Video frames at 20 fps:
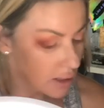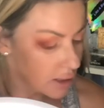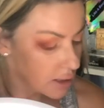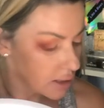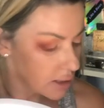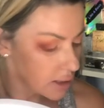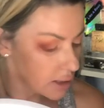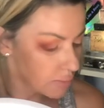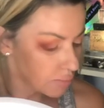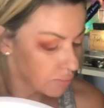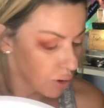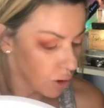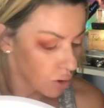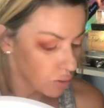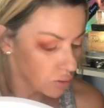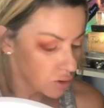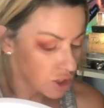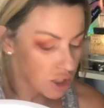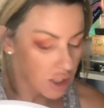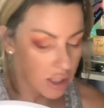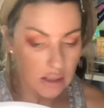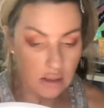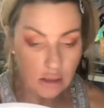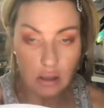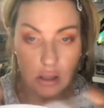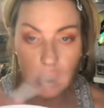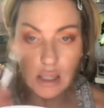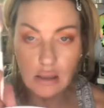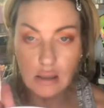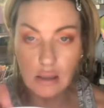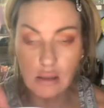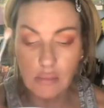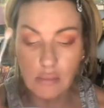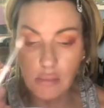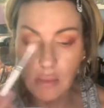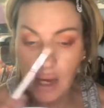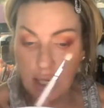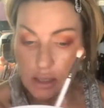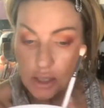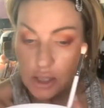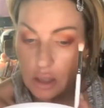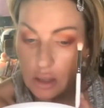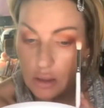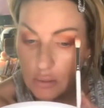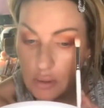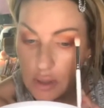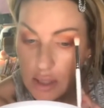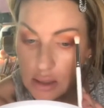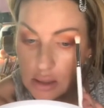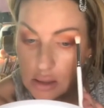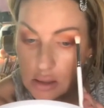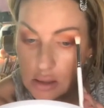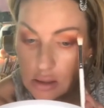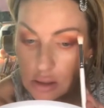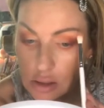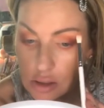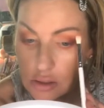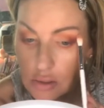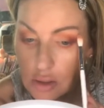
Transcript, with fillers: These bone shades are like little magic erasers.